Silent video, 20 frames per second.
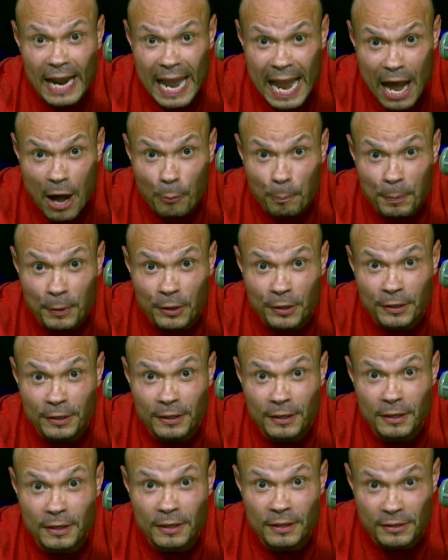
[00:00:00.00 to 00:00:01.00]
Halper,
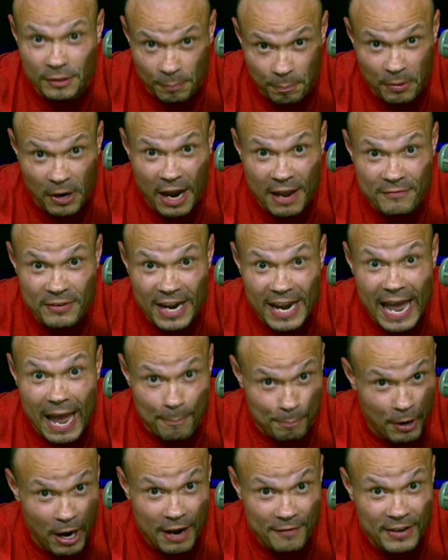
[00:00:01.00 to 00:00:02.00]
the
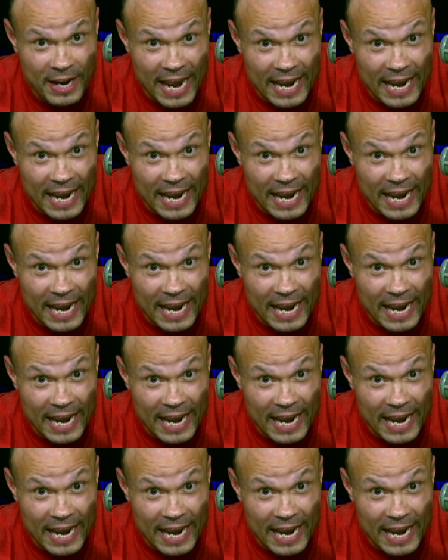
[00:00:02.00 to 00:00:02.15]
private